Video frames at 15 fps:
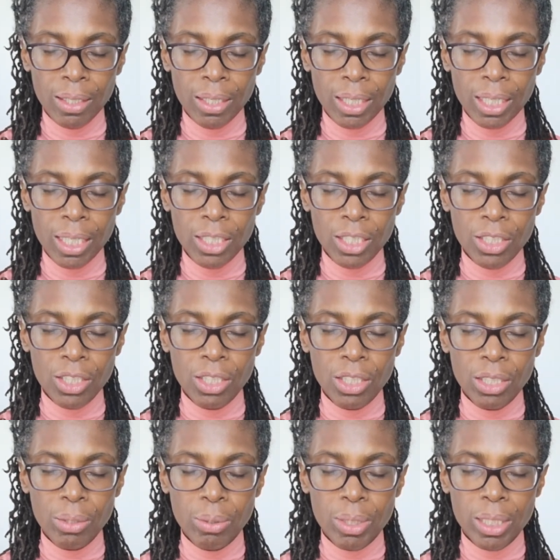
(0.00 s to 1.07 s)
And then just
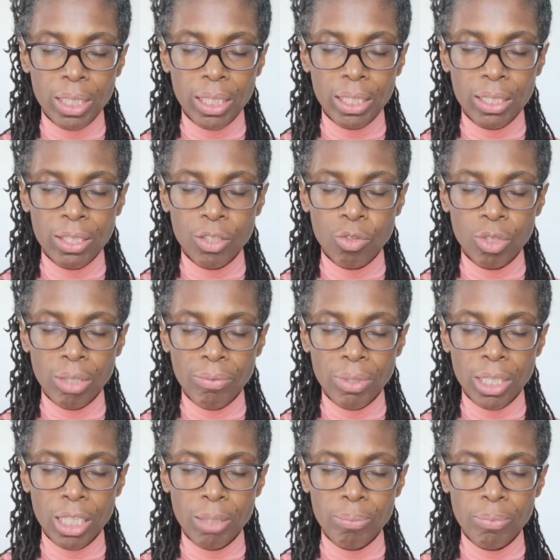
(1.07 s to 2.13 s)
notice, travel
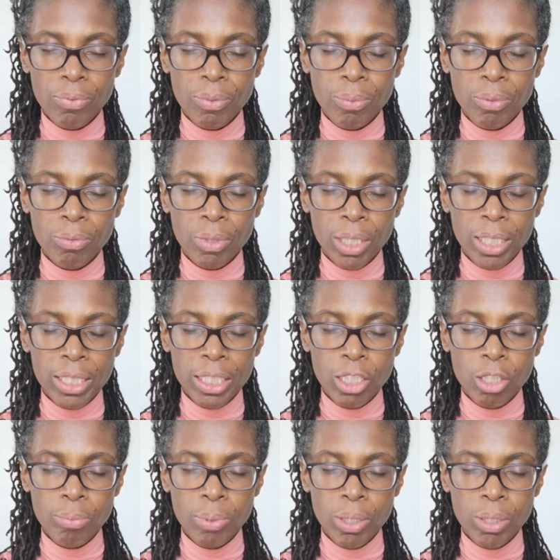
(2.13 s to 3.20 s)
up from the right
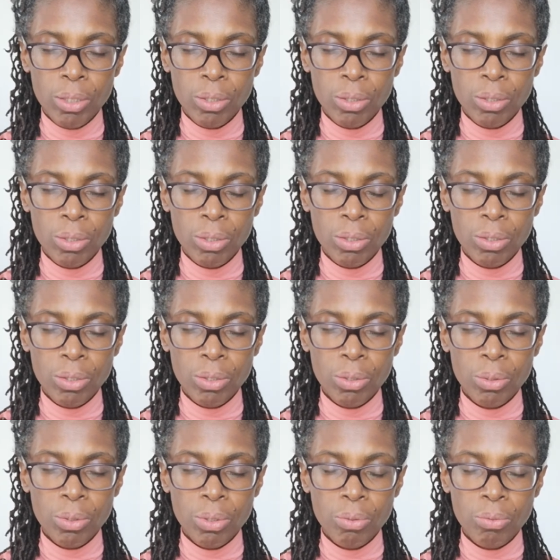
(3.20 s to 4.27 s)
elbow
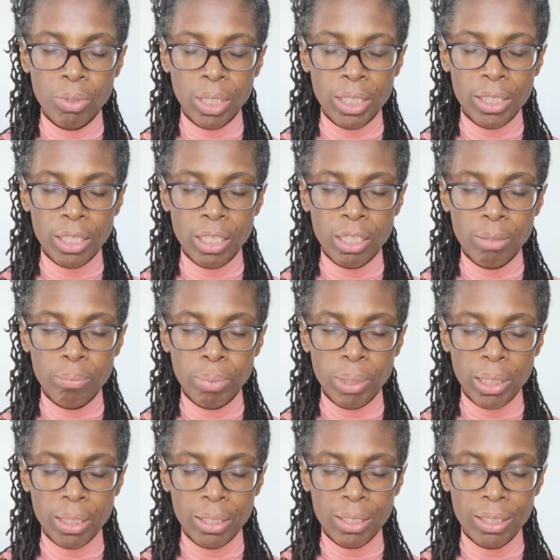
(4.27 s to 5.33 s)
to the right armpit.